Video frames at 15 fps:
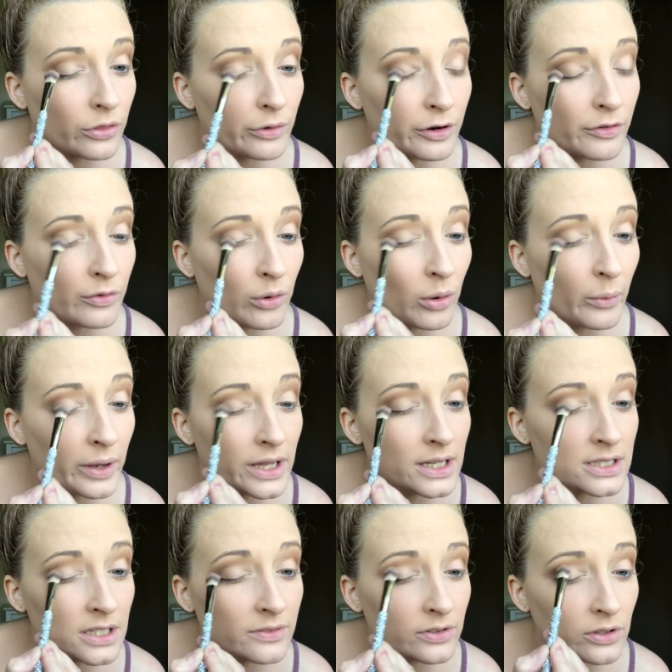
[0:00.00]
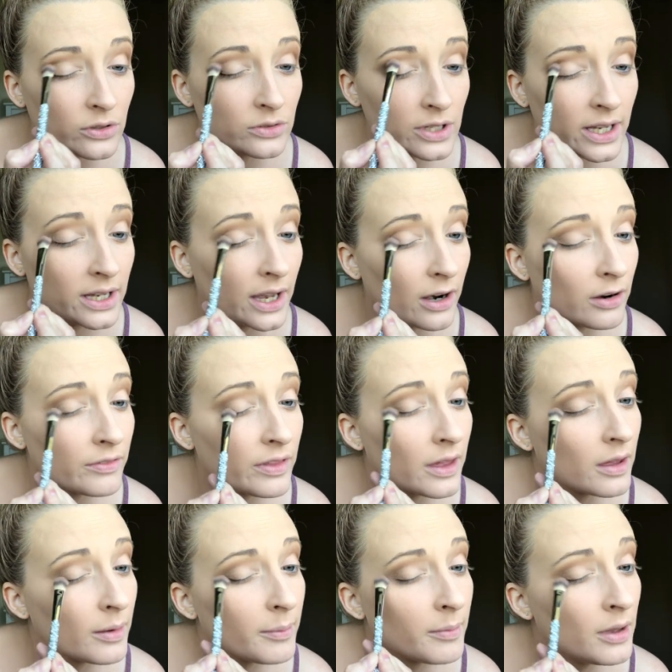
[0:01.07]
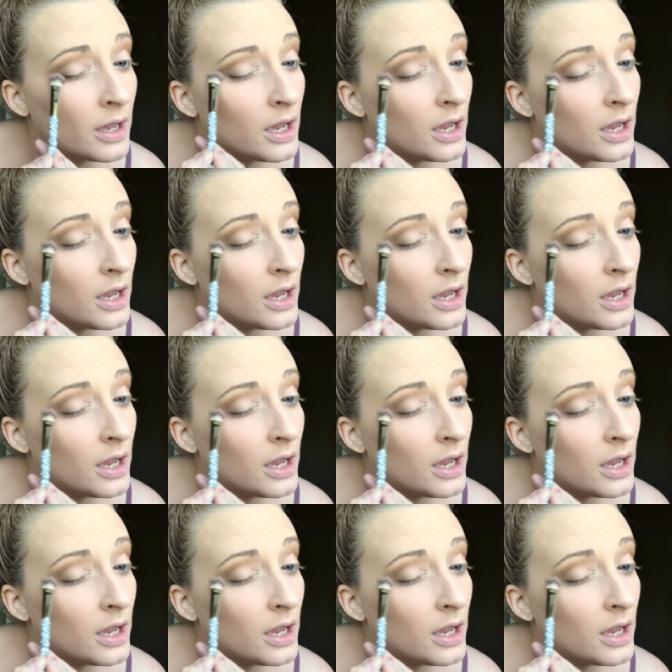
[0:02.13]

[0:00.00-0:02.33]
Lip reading: 3 to 4 weeks if you take care of them,